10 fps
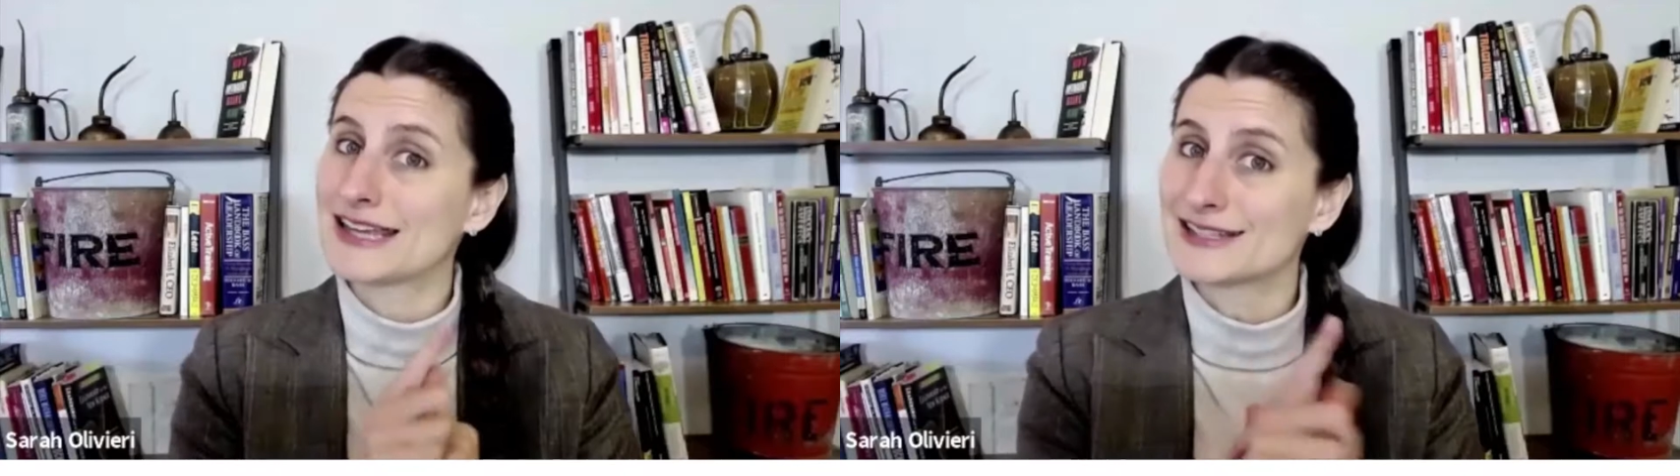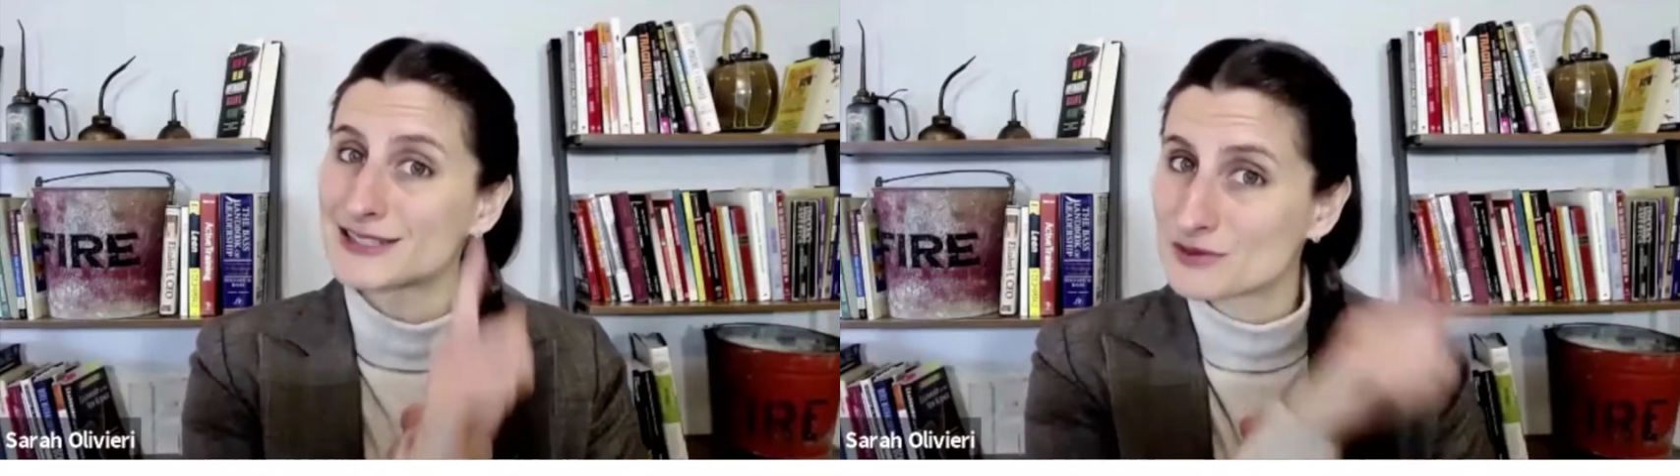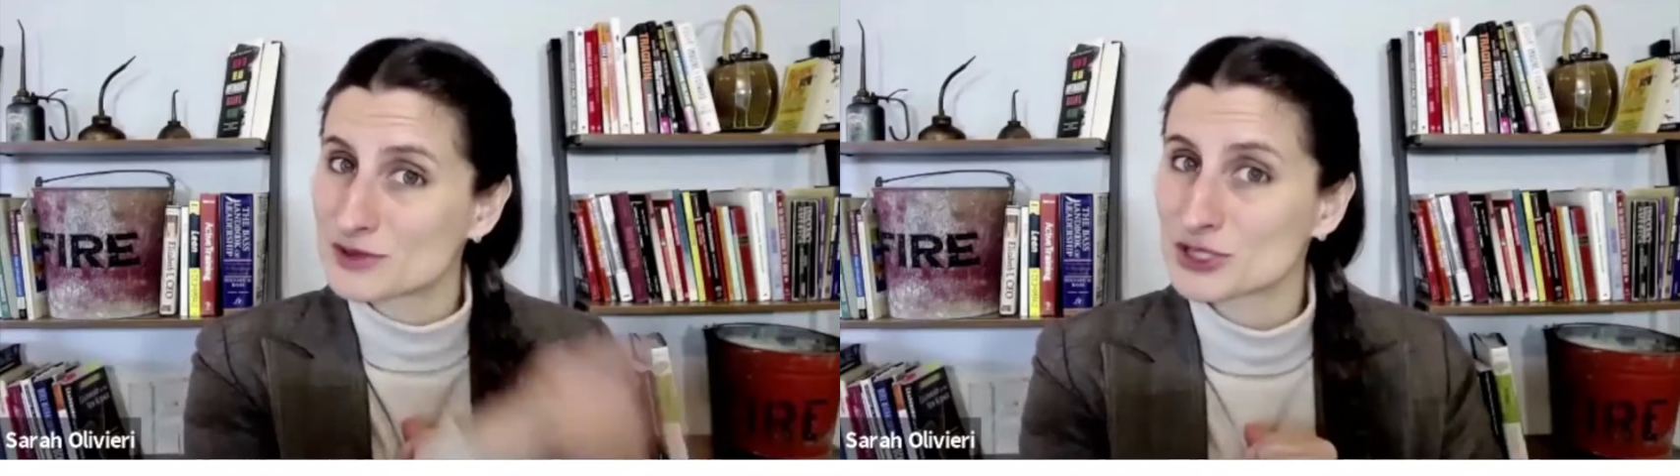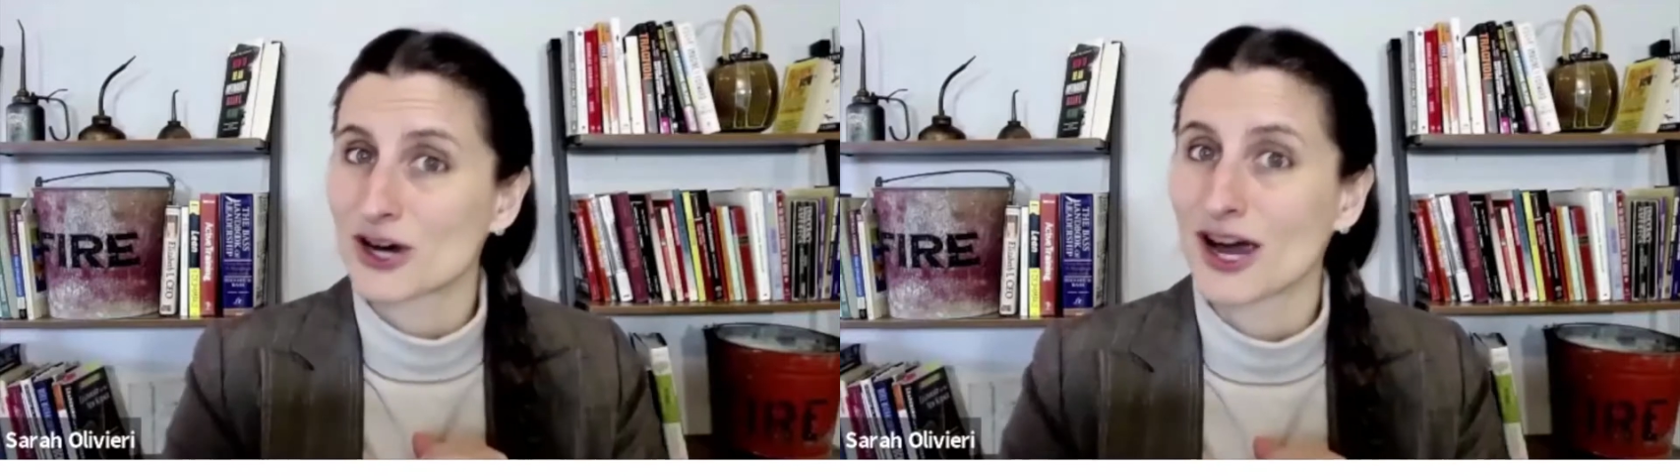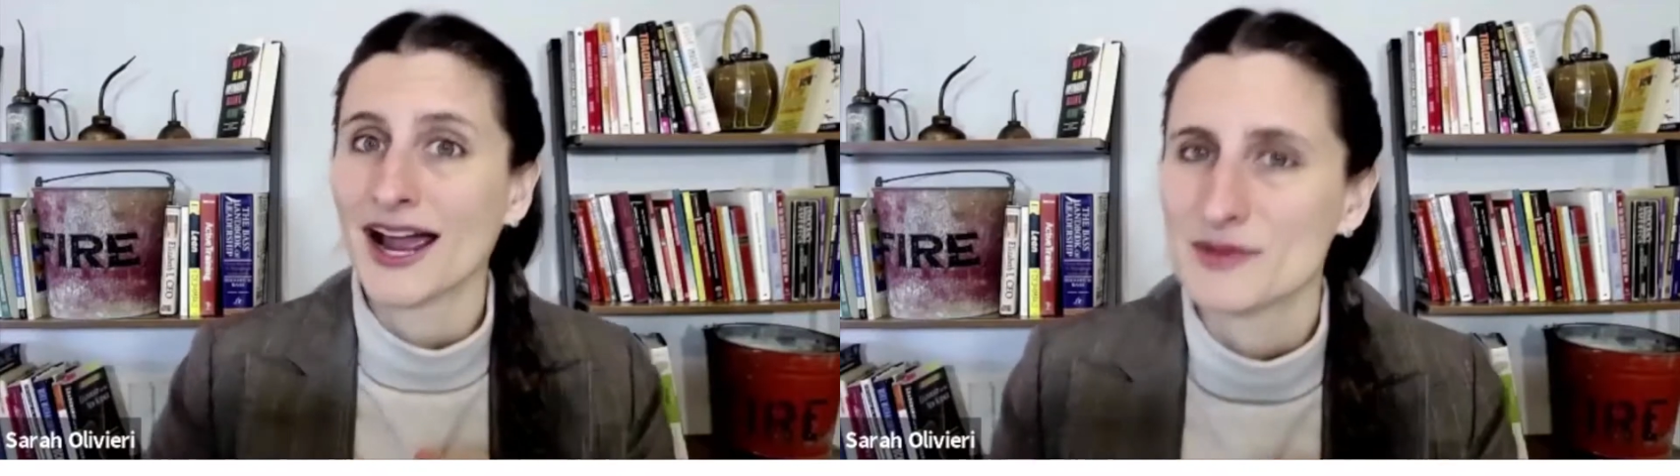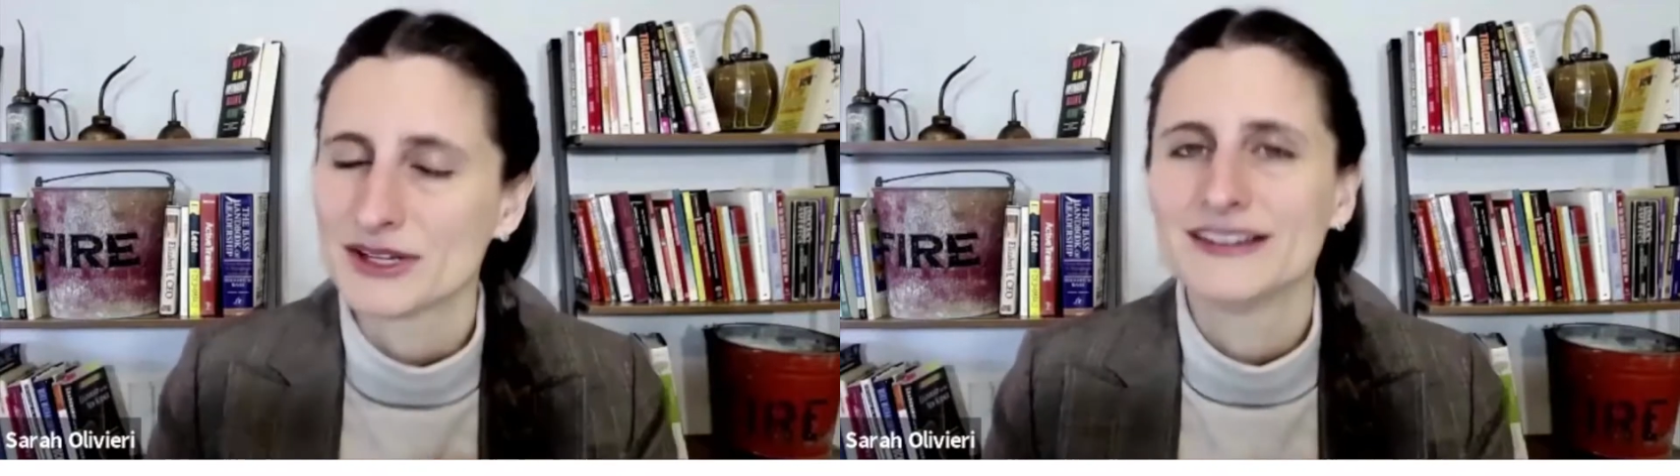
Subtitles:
and subscribe,